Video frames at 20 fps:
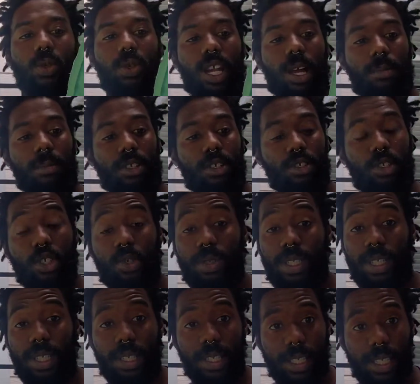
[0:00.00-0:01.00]
what I'm gonna do
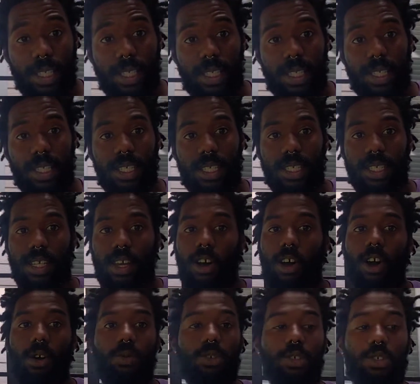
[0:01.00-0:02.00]
with this,
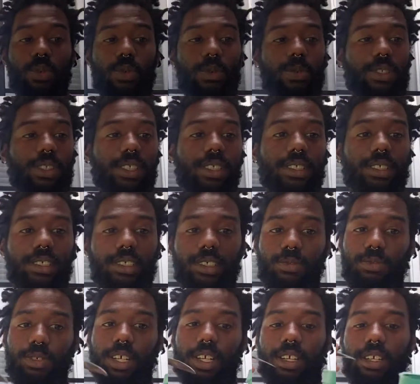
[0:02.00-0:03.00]
all we're doing with this is
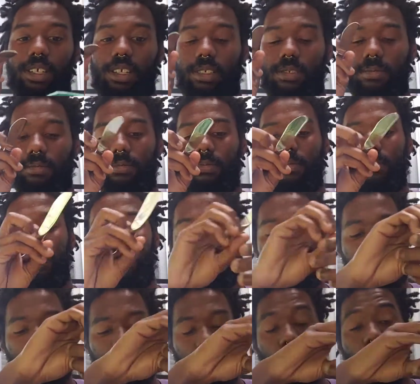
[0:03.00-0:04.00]
we're gonna
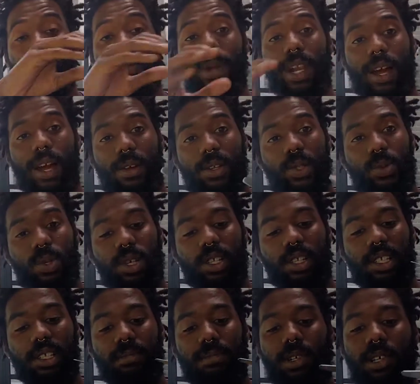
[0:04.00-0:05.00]
scoop it out into a
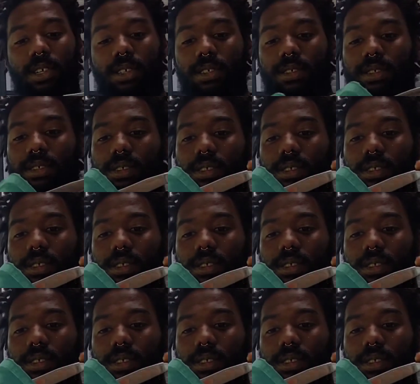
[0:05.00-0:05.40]
clean bowl.